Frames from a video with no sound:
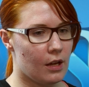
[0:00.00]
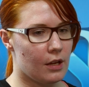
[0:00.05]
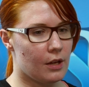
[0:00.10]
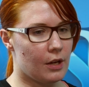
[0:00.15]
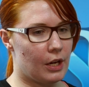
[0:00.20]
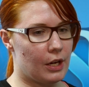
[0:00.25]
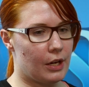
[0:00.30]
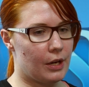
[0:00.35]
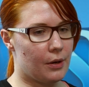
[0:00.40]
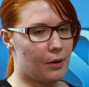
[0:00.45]

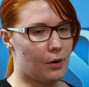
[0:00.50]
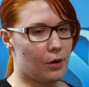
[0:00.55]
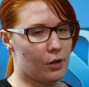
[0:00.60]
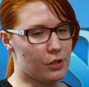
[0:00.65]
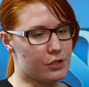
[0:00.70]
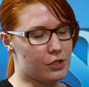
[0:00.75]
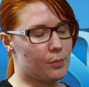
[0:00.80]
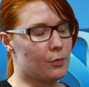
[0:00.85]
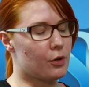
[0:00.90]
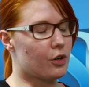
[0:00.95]

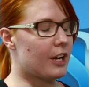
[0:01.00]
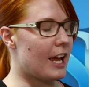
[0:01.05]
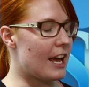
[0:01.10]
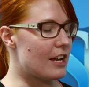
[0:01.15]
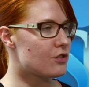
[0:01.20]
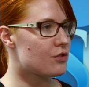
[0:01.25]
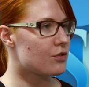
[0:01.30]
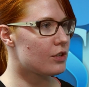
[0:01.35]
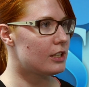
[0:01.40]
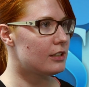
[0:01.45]
also more
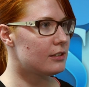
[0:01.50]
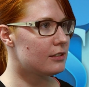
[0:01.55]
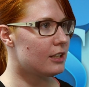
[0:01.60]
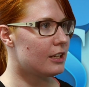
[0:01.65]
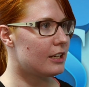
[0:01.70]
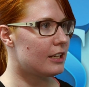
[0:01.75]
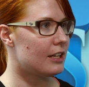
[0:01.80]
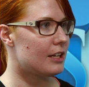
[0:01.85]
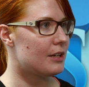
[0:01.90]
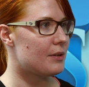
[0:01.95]
casual
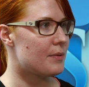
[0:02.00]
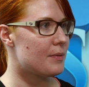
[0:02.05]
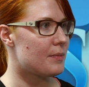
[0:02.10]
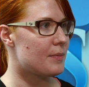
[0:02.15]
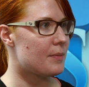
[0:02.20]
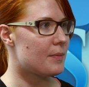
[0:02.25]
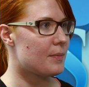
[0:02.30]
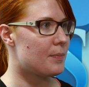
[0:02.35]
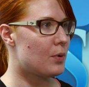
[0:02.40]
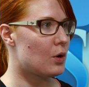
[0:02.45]

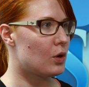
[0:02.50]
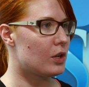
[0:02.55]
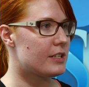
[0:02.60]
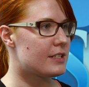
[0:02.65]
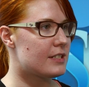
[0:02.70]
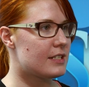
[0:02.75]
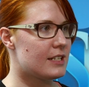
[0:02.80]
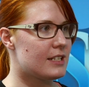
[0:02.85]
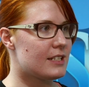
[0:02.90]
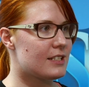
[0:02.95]

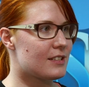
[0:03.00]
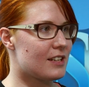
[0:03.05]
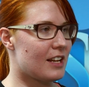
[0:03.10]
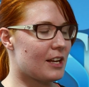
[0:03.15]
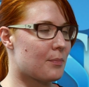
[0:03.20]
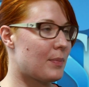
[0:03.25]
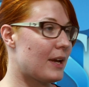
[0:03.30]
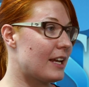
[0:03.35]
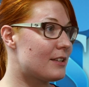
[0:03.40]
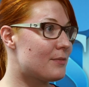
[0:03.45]
policies
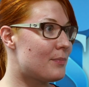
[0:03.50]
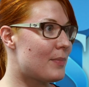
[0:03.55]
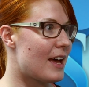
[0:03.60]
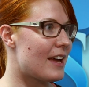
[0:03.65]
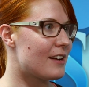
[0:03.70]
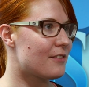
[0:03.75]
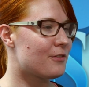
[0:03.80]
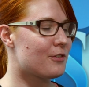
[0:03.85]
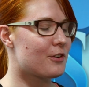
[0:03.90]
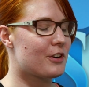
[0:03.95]
like pet
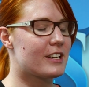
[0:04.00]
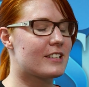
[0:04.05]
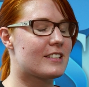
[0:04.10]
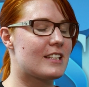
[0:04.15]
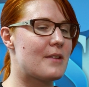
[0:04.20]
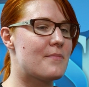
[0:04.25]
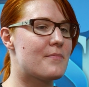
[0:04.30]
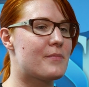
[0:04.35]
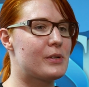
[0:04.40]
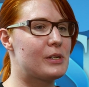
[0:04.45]
ban, for
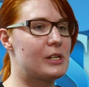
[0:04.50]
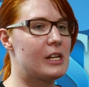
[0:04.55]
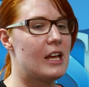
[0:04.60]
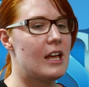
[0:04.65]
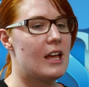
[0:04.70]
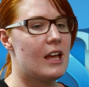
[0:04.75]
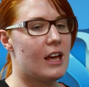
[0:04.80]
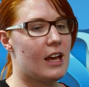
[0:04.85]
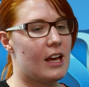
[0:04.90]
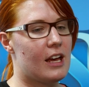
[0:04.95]
example,
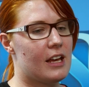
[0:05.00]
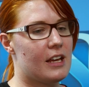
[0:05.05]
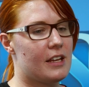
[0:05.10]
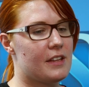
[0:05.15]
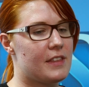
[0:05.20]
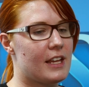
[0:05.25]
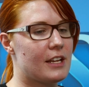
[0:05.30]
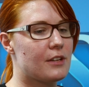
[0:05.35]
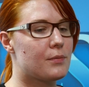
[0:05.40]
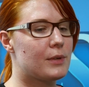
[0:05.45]

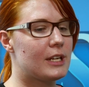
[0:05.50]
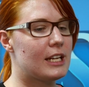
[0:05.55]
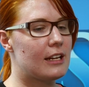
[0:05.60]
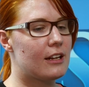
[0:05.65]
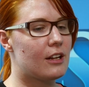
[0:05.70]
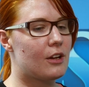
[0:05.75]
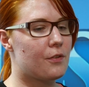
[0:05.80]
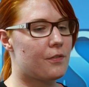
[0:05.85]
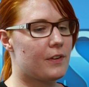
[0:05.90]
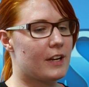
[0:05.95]
that
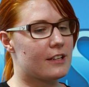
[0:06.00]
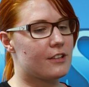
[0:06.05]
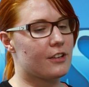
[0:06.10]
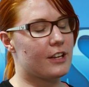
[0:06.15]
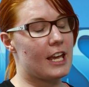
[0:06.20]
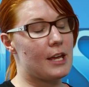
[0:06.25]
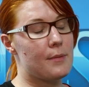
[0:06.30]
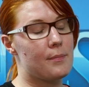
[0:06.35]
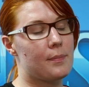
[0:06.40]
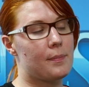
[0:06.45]
will affect the
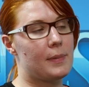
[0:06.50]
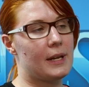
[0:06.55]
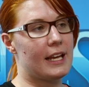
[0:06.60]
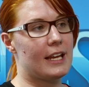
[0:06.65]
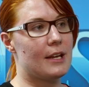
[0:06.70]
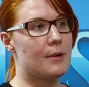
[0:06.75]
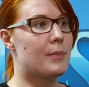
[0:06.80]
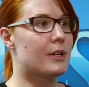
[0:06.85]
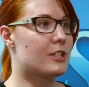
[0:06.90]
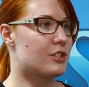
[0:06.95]

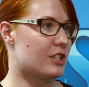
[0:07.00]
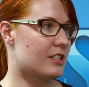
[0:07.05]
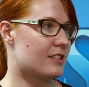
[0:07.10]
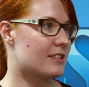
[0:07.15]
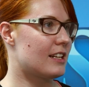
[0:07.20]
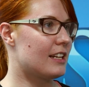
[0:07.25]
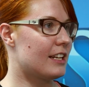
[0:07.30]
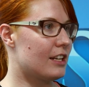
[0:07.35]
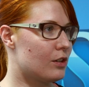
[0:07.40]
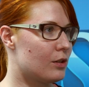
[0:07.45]
gameplay, but
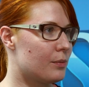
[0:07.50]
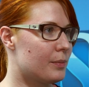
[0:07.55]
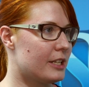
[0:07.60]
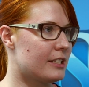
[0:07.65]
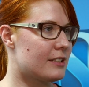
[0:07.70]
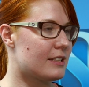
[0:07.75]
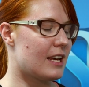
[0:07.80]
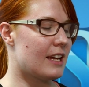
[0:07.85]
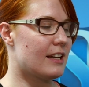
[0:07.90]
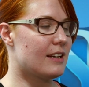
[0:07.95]
just a little
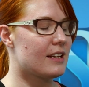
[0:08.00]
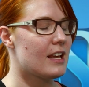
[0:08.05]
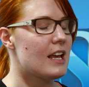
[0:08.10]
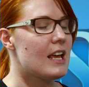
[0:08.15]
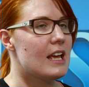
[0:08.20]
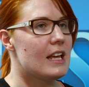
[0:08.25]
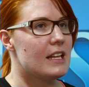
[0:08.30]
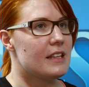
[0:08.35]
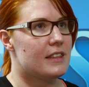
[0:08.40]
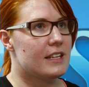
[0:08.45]
bit. And
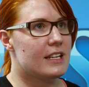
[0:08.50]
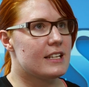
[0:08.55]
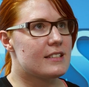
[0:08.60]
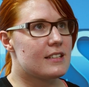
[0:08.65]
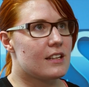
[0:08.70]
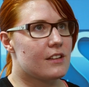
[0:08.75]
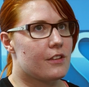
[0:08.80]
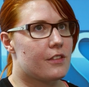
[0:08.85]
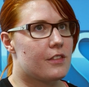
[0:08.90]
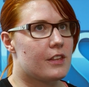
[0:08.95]
these
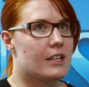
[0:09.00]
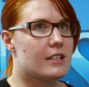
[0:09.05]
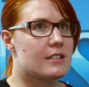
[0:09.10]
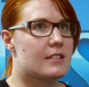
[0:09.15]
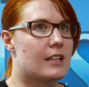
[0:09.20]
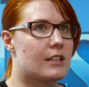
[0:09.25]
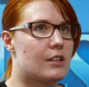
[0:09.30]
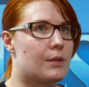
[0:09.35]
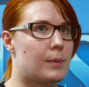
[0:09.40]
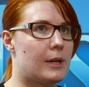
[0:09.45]
are the things
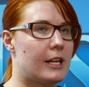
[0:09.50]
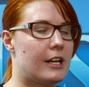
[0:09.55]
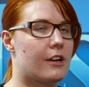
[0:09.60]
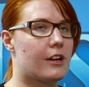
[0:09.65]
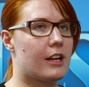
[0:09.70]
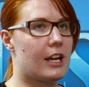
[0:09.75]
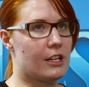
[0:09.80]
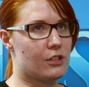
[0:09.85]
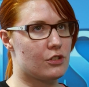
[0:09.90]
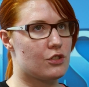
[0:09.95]
that the player
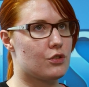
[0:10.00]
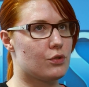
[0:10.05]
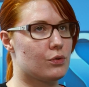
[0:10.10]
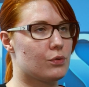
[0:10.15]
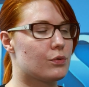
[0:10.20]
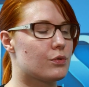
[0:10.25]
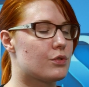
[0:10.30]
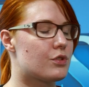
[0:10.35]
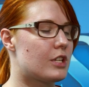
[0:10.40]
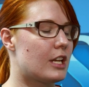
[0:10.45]
can
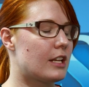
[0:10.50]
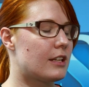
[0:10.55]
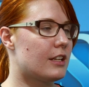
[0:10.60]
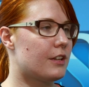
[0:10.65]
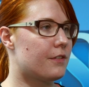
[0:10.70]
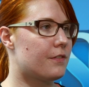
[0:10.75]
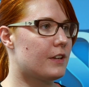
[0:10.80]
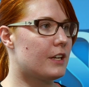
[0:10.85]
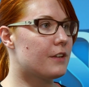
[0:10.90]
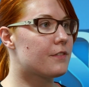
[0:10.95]
choose, that
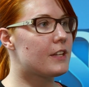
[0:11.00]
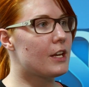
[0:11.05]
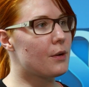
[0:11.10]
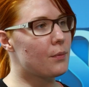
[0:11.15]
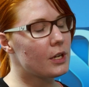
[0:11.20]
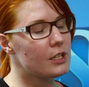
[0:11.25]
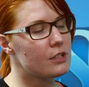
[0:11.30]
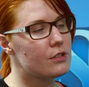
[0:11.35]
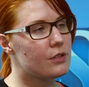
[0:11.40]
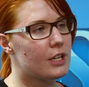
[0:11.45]
if they
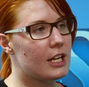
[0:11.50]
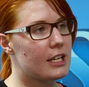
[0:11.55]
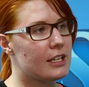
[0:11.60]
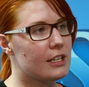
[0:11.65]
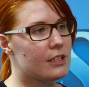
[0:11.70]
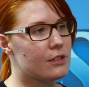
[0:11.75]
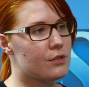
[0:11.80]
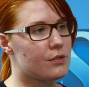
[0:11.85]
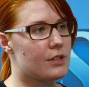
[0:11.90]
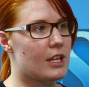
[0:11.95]
want to get
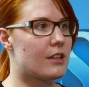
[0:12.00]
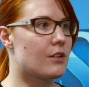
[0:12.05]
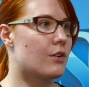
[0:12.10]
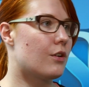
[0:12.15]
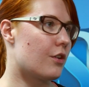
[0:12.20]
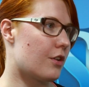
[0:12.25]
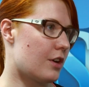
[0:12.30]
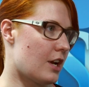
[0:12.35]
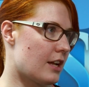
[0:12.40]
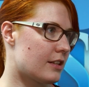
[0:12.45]
into that
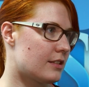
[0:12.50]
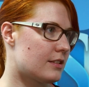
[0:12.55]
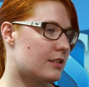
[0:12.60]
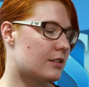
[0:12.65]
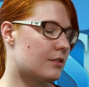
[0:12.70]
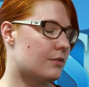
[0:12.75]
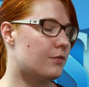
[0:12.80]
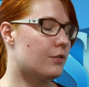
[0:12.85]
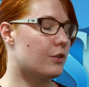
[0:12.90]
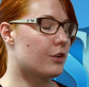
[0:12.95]
or
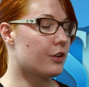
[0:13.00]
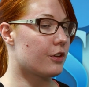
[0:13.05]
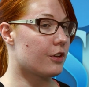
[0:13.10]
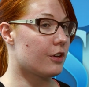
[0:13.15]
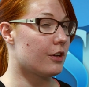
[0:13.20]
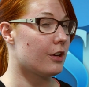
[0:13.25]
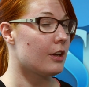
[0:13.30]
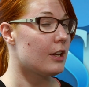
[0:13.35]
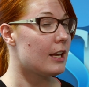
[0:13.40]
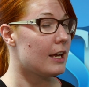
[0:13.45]
not. For
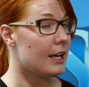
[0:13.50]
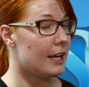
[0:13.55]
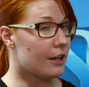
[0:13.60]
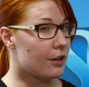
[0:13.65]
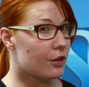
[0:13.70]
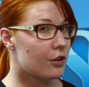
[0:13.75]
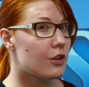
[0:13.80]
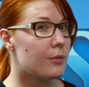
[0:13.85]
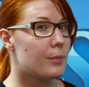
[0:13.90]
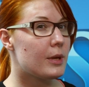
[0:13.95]
the
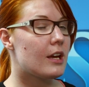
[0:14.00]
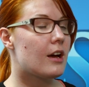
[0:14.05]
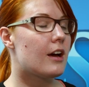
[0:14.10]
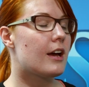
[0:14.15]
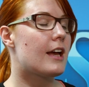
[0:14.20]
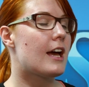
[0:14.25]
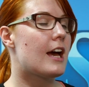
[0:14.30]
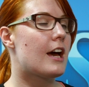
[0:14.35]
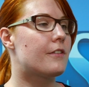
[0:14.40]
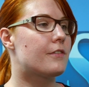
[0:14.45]
economy,
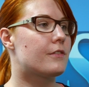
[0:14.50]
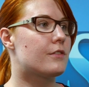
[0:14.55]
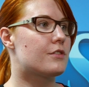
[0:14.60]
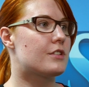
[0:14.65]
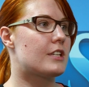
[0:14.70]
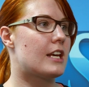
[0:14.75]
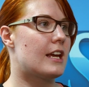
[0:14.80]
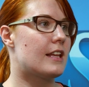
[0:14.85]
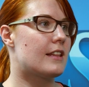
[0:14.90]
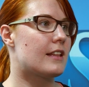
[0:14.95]
I have to
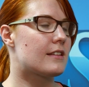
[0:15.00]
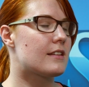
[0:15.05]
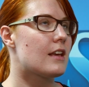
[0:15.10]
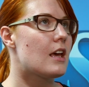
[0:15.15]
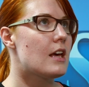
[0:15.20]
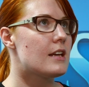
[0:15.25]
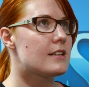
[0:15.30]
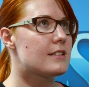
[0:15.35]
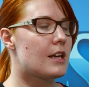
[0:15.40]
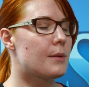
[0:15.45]
say that
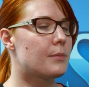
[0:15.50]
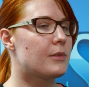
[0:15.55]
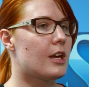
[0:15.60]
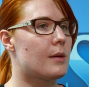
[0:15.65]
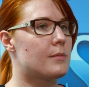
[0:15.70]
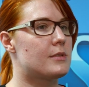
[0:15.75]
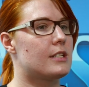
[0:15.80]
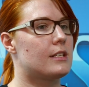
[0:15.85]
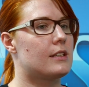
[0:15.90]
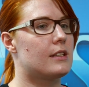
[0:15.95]

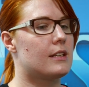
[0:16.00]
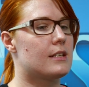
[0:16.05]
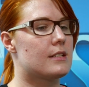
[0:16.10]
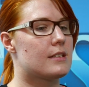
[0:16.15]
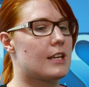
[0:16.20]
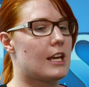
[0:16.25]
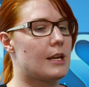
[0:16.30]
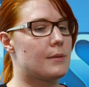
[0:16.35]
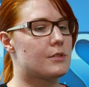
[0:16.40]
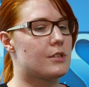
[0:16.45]
sometimes in
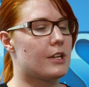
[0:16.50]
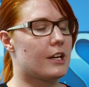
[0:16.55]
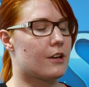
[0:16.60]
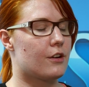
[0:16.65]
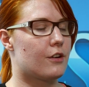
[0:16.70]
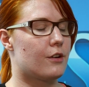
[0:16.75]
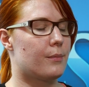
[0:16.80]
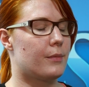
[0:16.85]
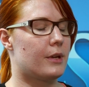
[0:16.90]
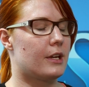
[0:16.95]
these games the
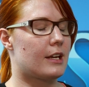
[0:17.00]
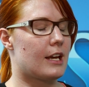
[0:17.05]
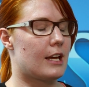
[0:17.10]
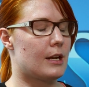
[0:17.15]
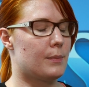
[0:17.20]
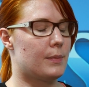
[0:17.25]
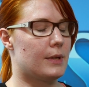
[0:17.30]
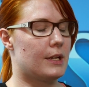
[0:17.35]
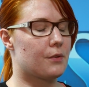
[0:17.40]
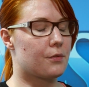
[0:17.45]
economy
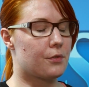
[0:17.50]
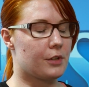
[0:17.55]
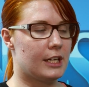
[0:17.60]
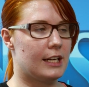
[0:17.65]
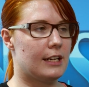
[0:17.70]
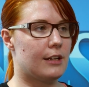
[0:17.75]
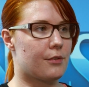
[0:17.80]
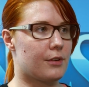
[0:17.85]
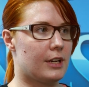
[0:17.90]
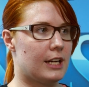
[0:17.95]
can be
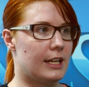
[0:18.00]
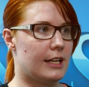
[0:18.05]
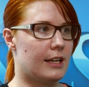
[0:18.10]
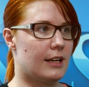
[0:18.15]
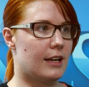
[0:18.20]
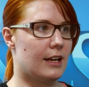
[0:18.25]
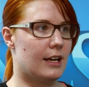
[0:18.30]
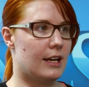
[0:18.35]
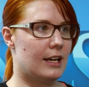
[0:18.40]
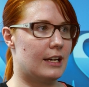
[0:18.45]
really, really
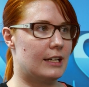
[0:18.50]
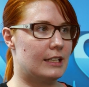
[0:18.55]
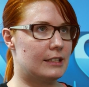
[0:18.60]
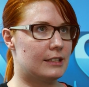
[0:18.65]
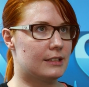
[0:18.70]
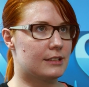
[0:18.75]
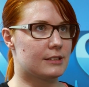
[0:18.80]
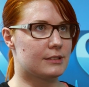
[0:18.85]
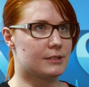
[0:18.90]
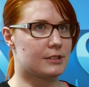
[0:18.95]

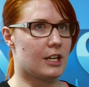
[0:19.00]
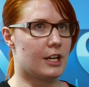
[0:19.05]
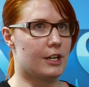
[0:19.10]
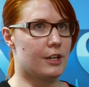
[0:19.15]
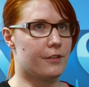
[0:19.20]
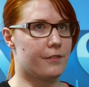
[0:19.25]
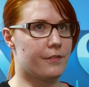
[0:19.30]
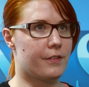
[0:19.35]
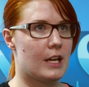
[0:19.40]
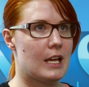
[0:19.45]
kind
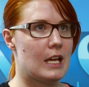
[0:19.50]
of